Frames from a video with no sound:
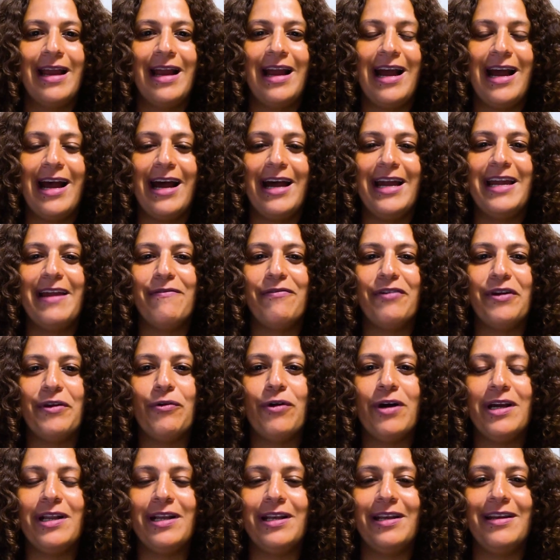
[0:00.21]
Hi,
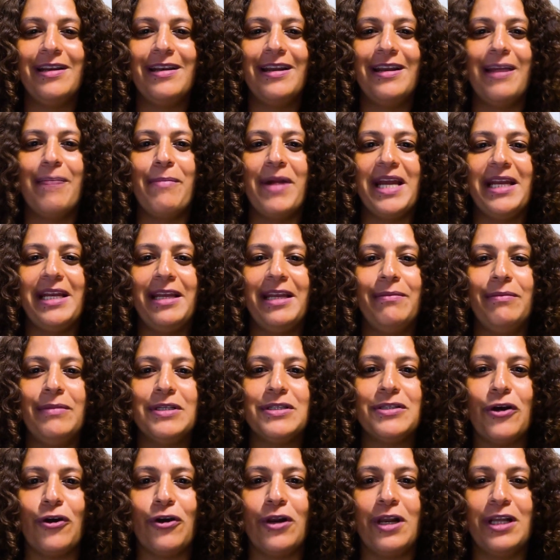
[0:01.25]
everyone. My name
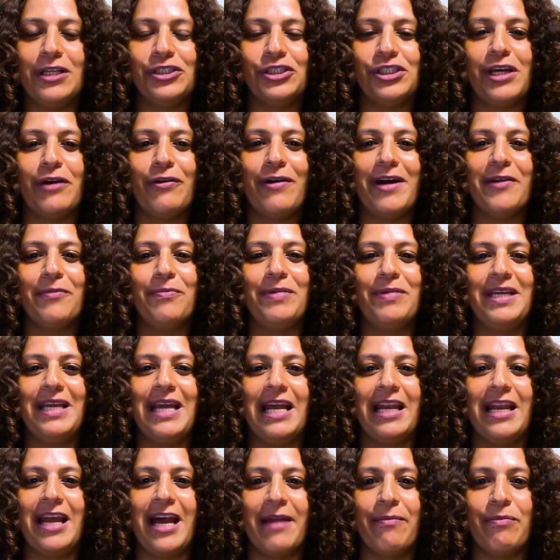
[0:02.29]
is Ola Shawarbi,
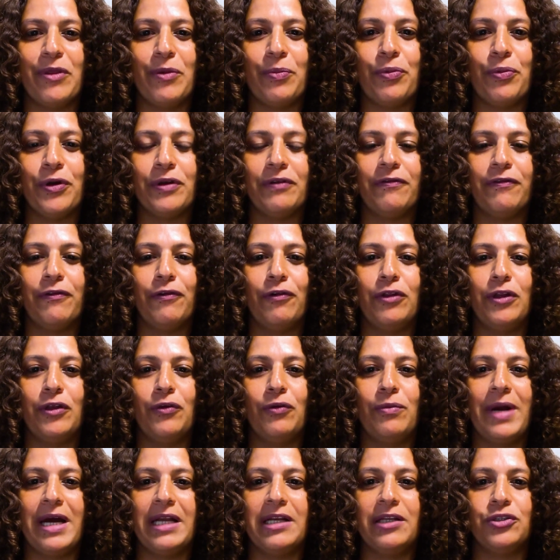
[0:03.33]
and I'm the portfolio
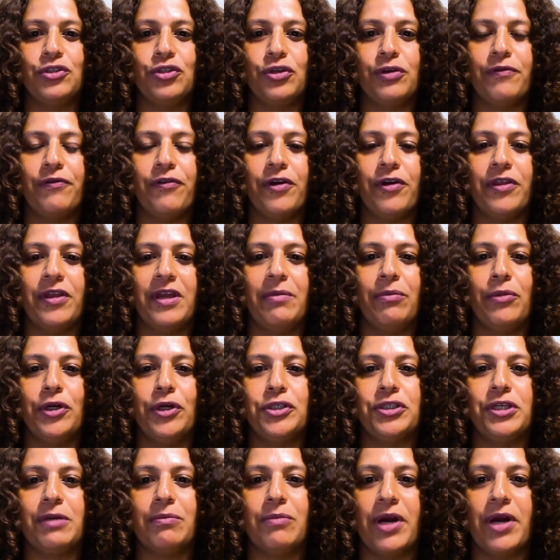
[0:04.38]
manager for the
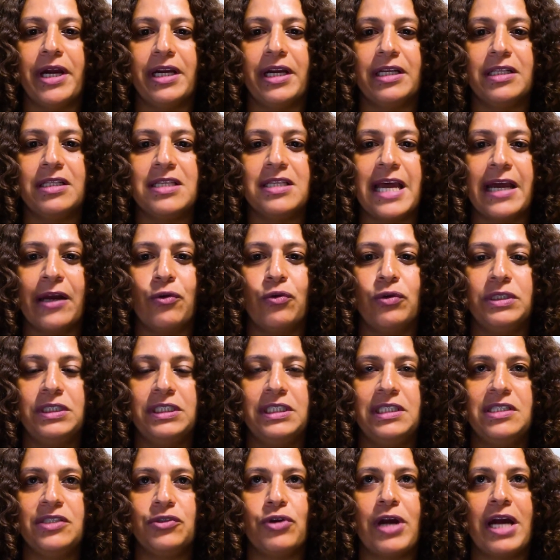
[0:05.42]
emerging markets equity
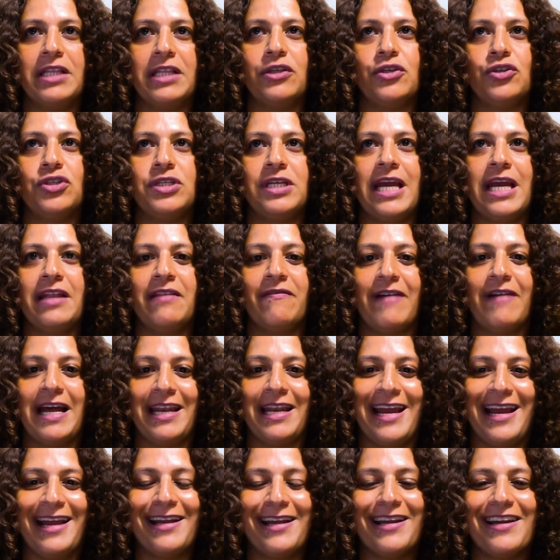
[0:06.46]
strategy at Van
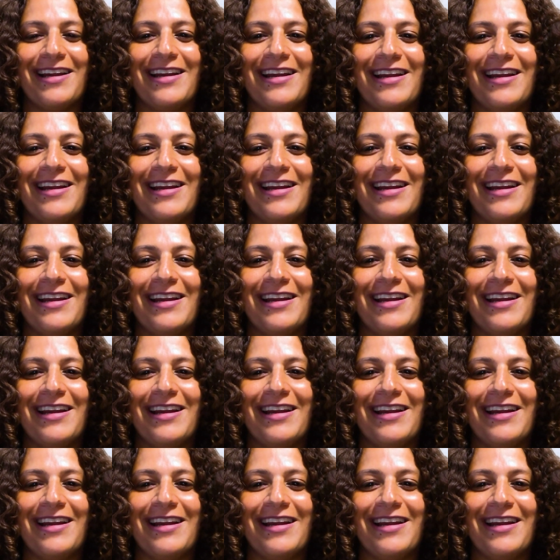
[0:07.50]
Eck.